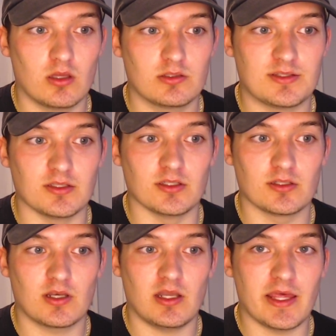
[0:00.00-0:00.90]
to
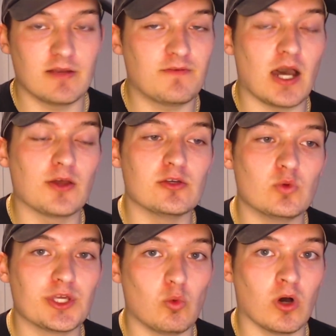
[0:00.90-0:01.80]
hit value
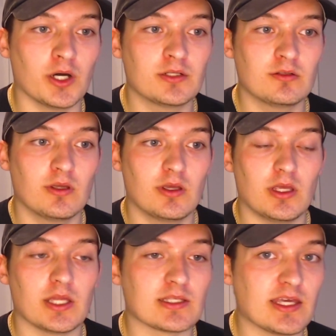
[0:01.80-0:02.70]
week 1
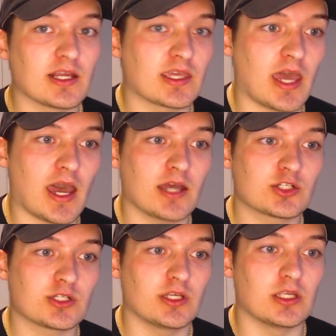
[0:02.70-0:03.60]
and get a
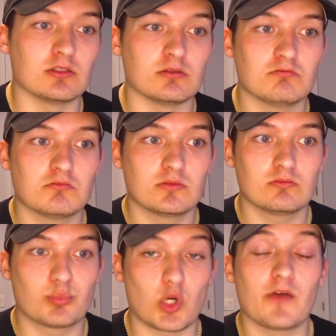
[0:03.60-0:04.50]
cash and
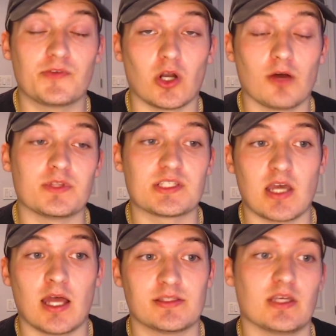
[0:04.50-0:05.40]
profit off this
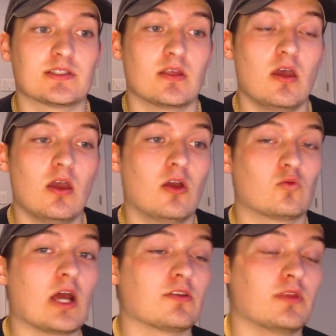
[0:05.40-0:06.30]
contest
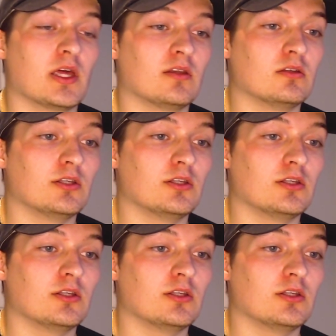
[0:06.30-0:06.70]
rather than,